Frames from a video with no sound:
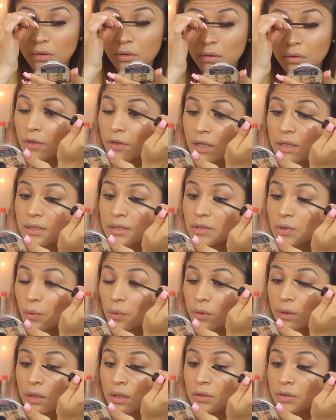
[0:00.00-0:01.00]
I feel like I
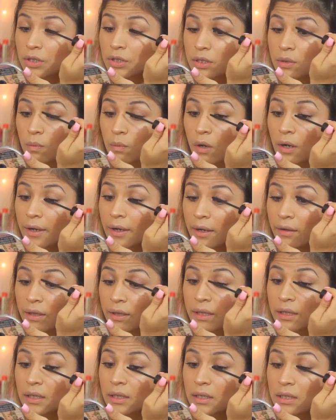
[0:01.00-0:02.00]
totally could just walk out
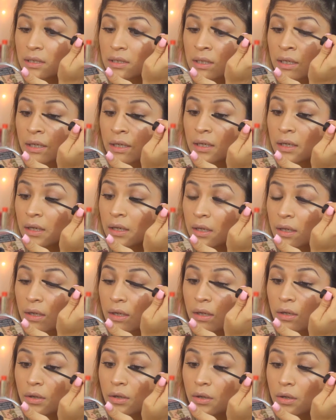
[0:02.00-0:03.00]
like this, like
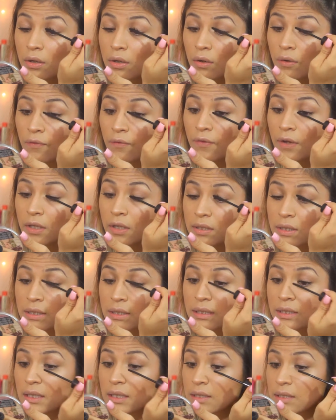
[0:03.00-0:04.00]
no
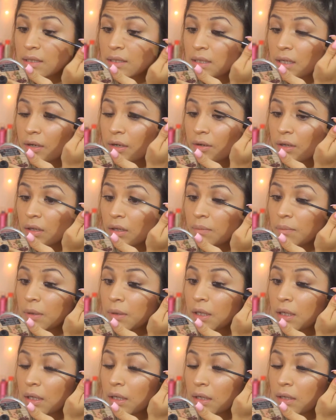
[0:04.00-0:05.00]
falsies necessary,
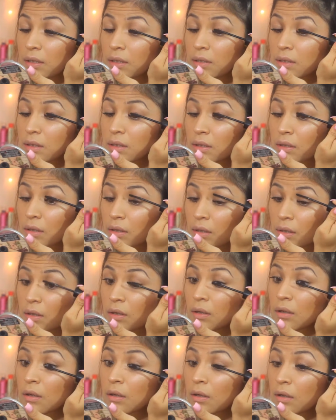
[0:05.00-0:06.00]
because
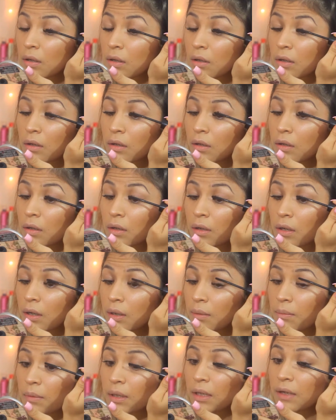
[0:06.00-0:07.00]

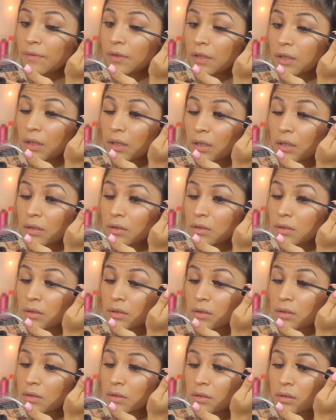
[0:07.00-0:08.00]
I'm loving
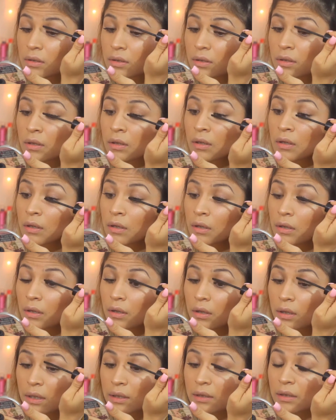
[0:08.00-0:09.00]
this.
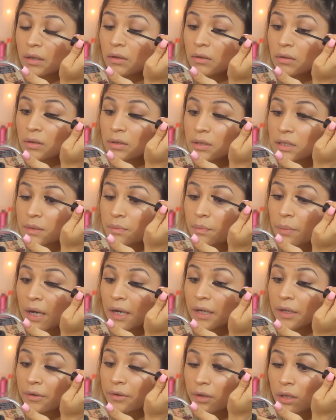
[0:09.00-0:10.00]
Like they don't look
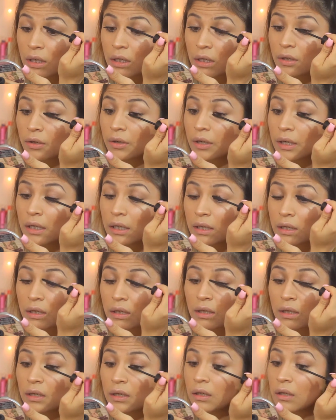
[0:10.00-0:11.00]
spidery or
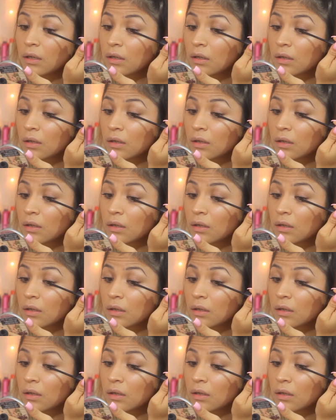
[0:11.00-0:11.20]
anything.